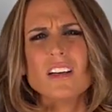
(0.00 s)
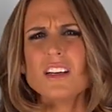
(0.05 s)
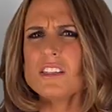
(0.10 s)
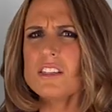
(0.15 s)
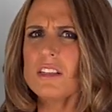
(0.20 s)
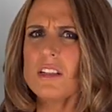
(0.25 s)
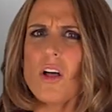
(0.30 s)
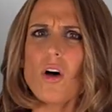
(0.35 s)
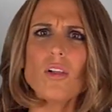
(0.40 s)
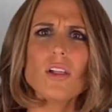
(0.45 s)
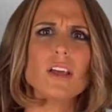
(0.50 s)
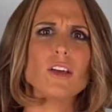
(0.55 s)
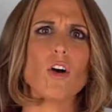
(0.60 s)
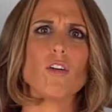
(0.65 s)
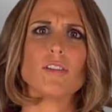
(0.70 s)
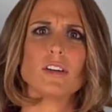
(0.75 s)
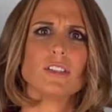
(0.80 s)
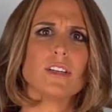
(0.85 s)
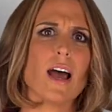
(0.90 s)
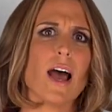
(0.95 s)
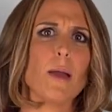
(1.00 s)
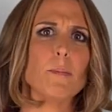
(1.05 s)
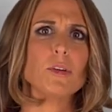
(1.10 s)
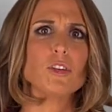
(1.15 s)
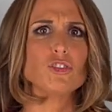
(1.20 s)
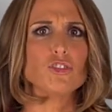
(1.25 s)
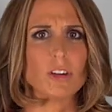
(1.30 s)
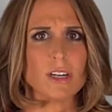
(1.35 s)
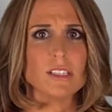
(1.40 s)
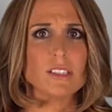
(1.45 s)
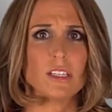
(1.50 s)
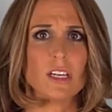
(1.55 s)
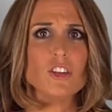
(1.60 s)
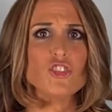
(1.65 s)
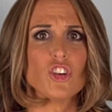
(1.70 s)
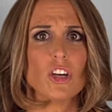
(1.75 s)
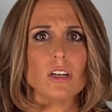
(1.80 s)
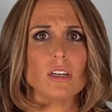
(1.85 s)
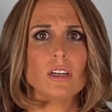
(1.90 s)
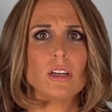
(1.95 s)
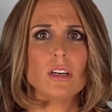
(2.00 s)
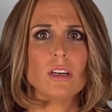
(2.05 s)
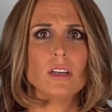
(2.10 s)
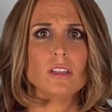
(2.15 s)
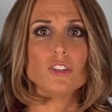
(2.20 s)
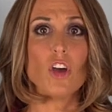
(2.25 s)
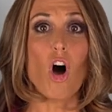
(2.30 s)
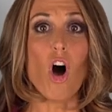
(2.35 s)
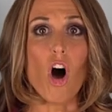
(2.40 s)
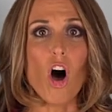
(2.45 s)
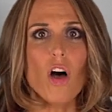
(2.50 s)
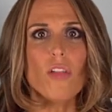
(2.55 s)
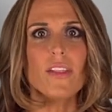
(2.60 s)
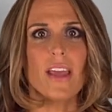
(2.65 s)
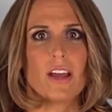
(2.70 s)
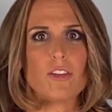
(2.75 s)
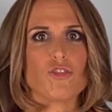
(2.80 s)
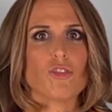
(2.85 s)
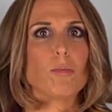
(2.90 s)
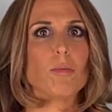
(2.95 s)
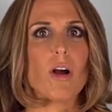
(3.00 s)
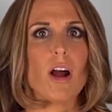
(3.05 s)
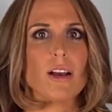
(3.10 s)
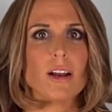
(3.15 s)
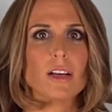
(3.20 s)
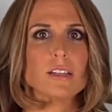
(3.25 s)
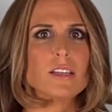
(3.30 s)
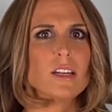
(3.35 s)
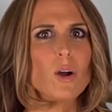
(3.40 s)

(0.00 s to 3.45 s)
Slowly over time, you'll transition to all natural products,